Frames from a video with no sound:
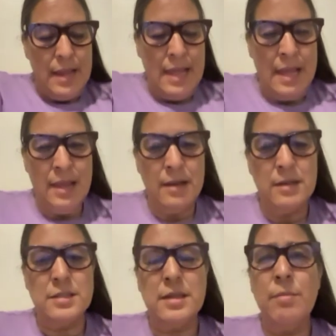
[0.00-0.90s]
and
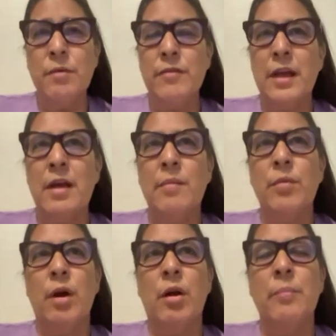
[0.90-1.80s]
some of them
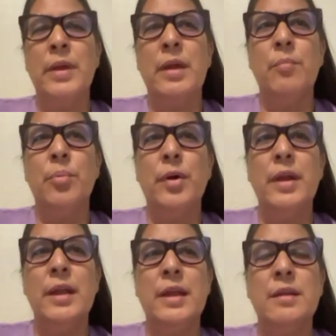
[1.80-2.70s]
are being
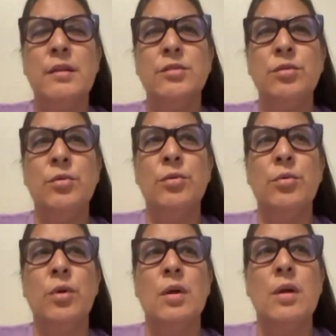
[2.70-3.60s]
put into